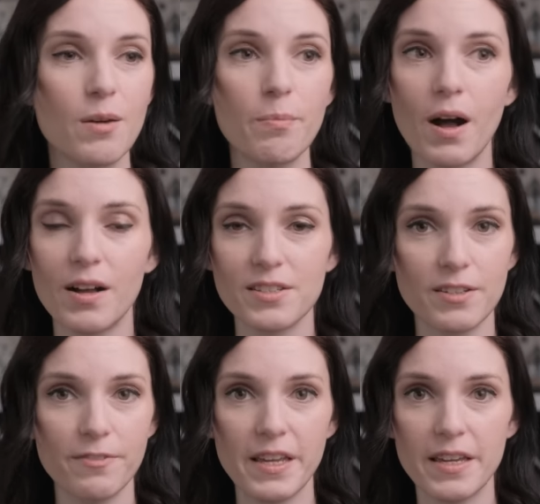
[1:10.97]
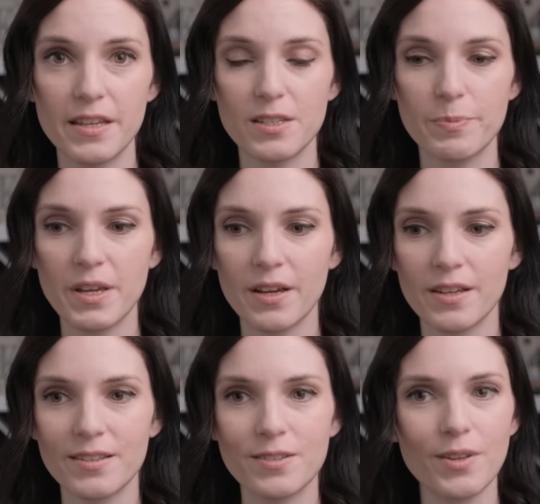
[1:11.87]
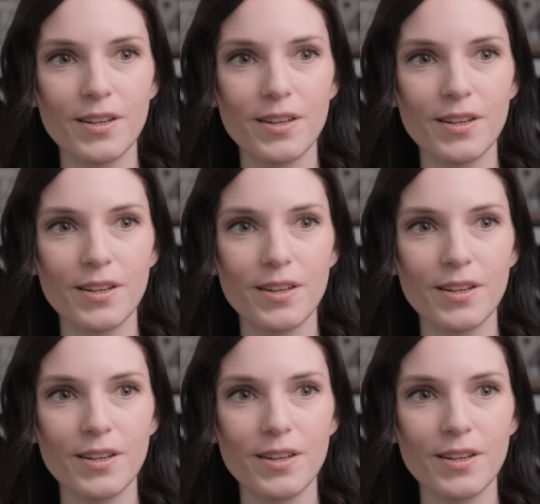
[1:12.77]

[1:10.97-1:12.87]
positive ease because